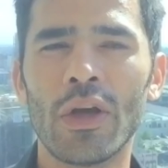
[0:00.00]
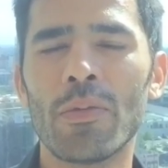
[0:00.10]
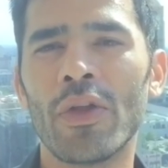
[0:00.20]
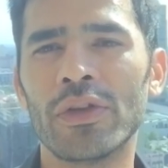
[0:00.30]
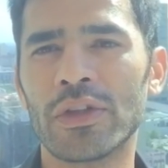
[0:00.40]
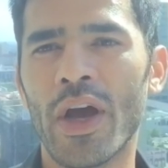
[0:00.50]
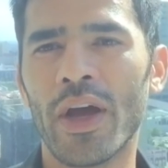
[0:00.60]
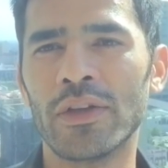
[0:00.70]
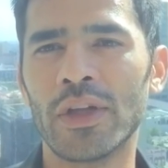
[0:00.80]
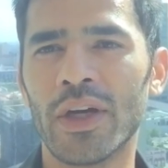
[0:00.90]
thing about this
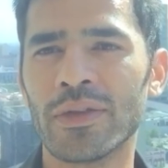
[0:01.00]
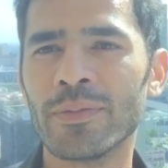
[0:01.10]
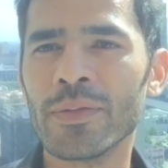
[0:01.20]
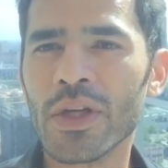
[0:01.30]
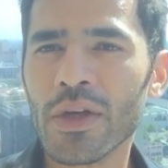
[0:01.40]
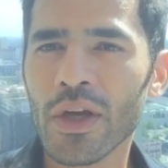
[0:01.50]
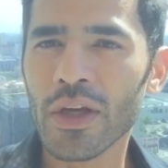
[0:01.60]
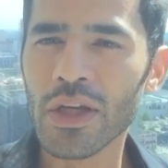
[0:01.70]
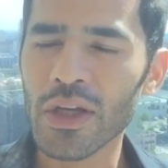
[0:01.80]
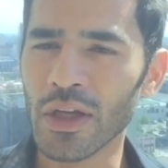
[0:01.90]
guy, that
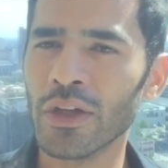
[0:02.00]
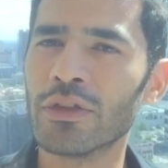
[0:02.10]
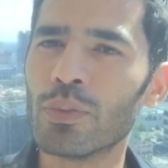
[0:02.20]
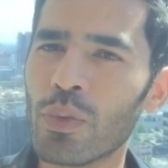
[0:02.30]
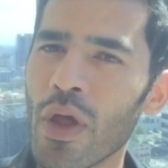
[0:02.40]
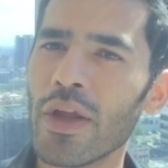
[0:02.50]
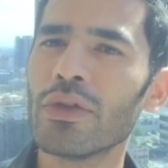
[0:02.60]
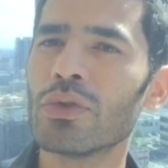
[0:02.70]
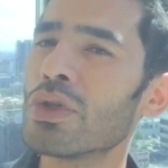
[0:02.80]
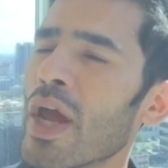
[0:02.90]
he is
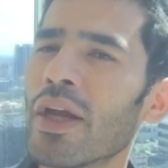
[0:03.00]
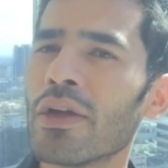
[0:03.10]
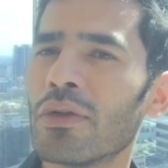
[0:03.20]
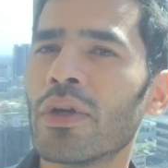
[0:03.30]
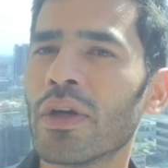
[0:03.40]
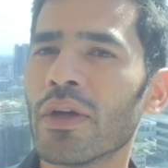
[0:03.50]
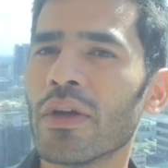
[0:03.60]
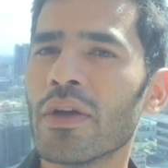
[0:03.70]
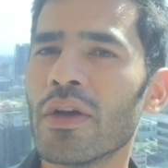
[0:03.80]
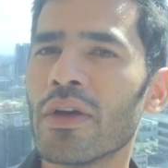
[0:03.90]
willing to take it to the
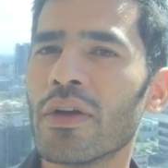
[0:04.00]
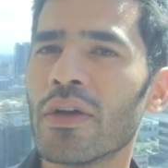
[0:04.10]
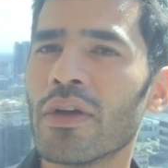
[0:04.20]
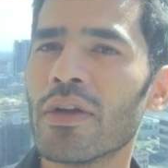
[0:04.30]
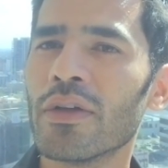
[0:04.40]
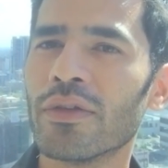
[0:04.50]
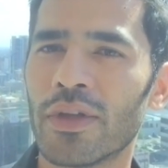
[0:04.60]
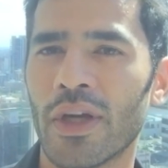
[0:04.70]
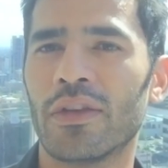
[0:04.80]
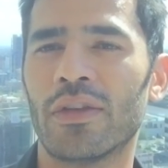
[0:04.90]

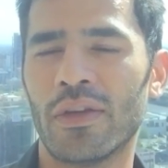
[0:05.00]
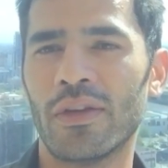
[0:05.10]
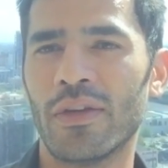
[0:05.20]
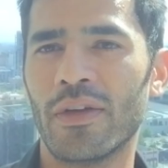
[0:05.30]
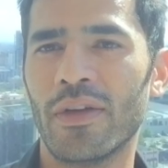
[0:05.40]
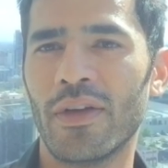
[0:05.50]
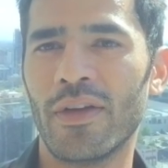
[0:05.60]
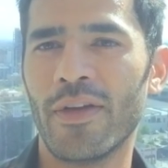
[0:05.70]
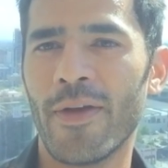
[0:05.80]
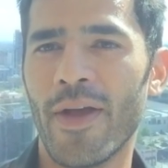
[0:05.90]
death.
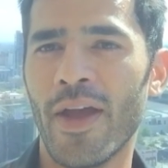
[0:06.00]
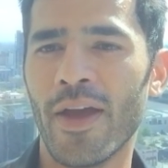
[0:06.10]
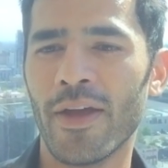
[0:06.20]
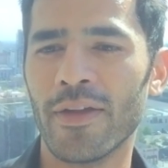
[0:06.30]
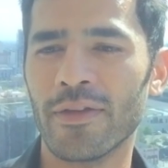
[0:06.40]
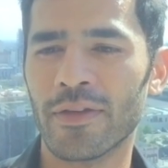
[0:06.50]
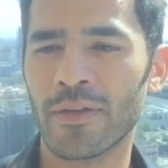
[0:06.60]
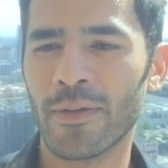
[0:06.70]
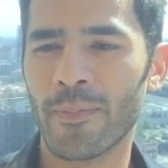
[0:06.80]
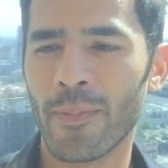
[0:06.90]
And
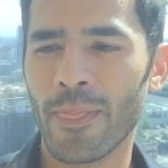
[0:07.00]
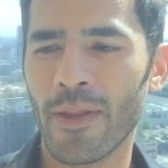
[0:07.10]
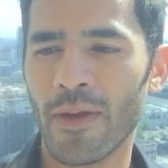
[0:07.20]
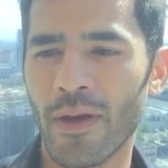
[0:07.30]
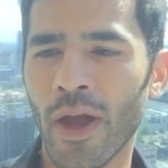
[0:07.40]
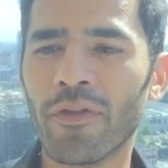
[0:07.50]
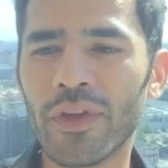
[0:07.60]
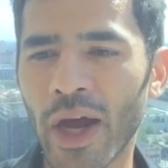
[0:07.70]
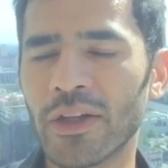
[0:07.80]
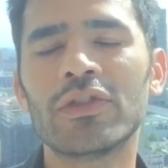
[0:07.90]
if
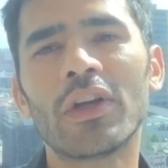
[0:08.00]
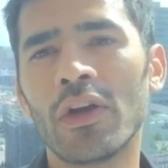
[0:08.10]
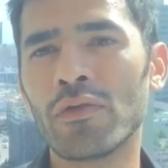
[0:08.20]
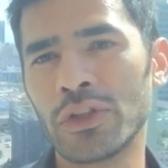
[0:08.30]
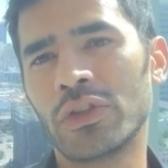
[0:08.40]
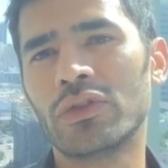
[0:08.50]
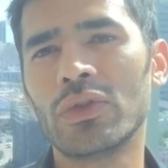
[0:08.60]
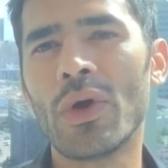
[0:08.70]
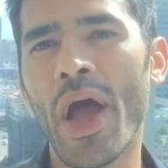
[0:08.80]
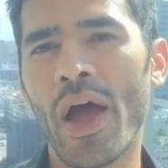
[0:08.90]
that is the conviction
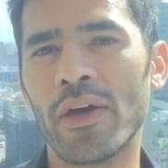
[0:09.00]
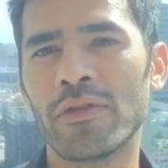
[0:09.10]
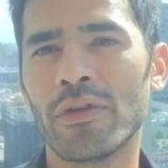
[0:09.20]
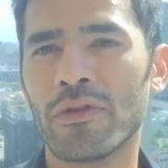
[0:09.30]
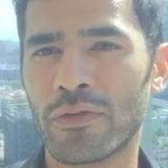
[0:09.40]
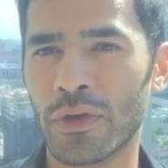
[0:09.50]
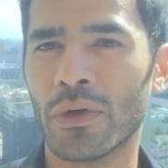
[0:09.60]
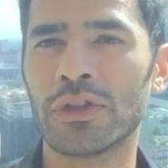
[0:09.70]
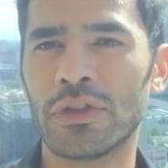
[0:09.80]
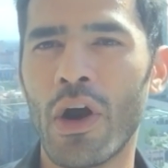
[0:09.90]
you have for
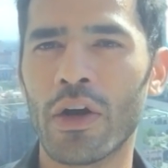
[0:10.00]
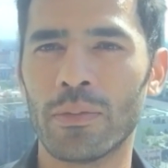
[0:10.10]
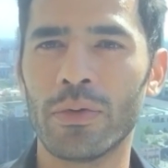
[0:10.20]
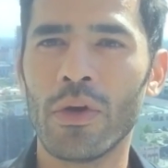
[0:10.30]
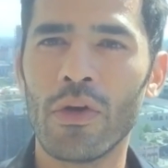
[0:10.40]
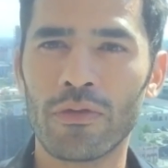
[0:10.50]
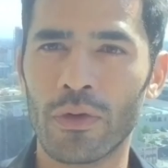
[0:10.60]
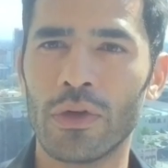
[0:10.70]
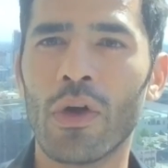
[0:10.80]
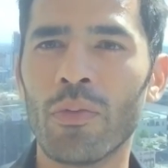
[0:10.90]
your startup,
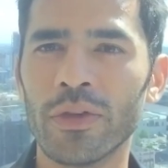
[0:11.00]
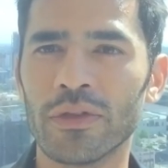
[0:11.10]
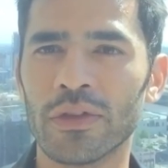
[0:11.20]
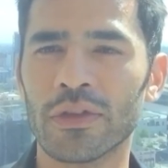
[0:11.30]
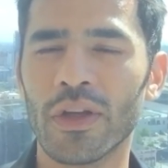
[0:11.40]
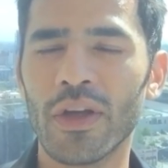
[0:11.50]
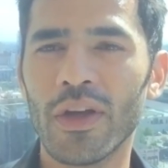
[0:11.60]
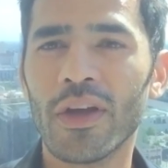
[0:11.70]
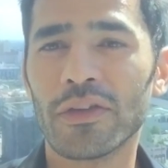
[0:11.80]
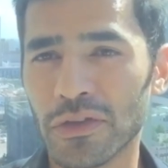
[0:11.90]
for your business,
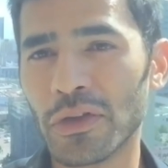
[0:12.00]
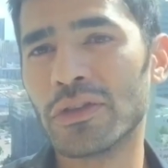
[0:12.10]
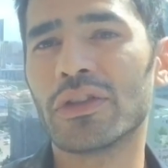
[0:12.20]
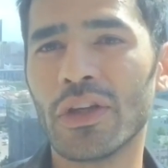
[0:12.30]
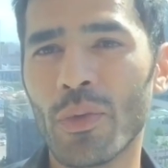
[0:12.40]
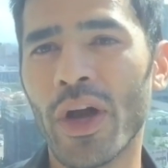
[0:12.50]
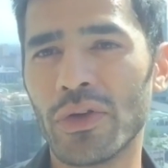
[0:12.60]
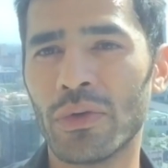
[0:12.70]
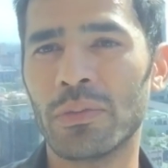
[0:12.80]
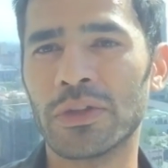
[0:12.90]
then you can see why
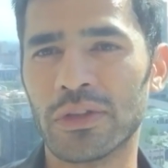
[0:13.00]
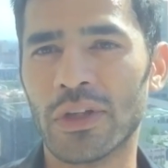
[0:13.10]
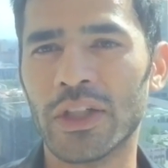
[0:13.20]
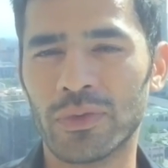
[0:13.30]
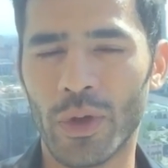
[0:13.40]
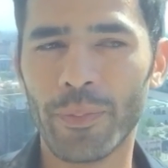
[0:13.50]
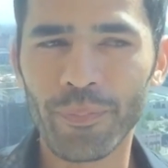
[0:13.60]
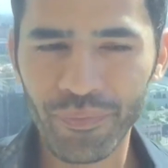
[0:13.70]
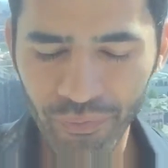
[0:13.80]
you would be successful.